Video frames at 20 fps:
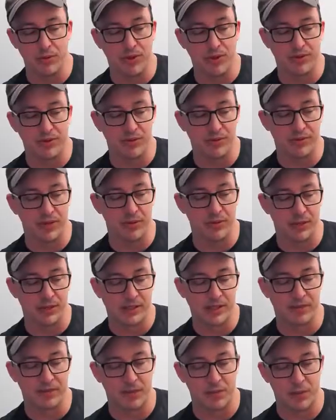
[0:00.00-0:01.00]
one of them
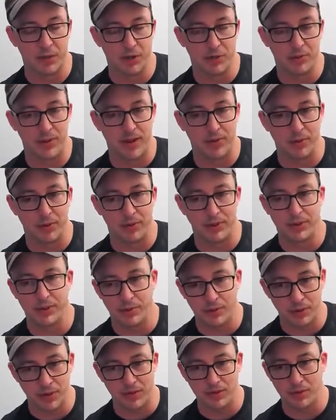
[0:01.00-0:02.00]
except for mergeMap only
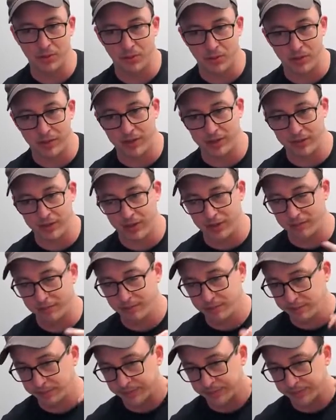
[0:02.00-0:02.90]
subscribes to one at a time.